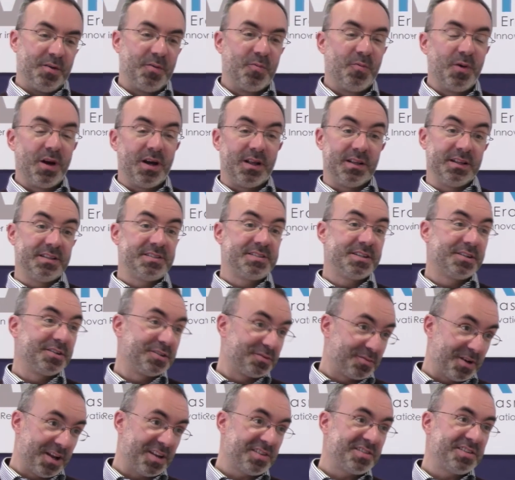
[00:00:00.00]
Well, it's a
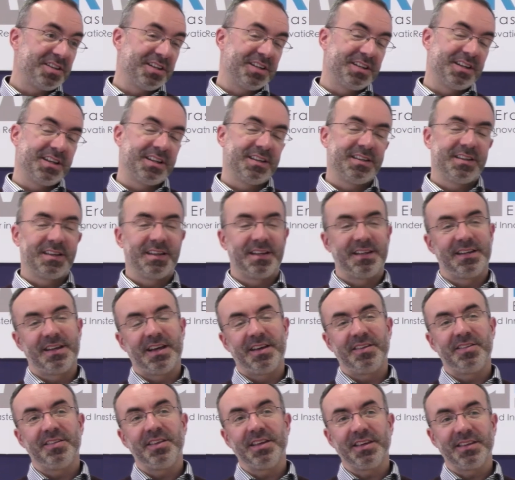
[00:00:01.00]
good question, and
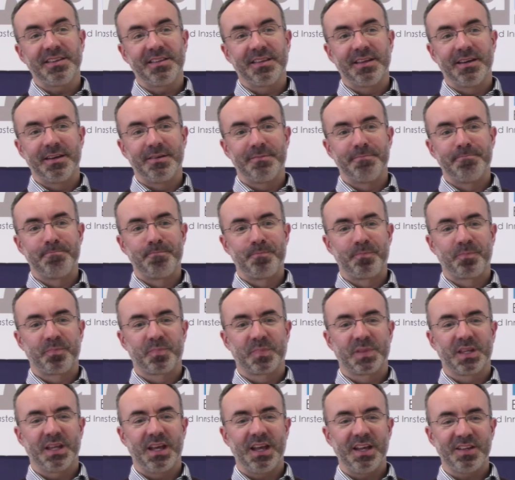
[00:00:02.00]
I think,
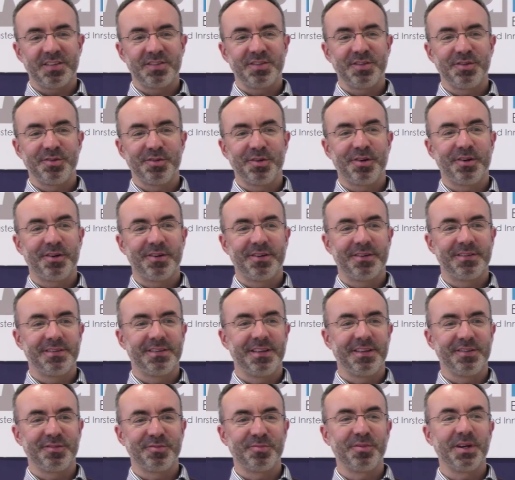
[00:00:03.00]
as you heard
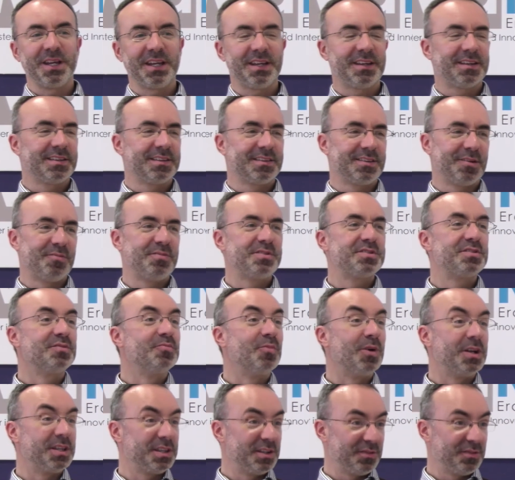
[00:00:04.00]
this week, there isn't one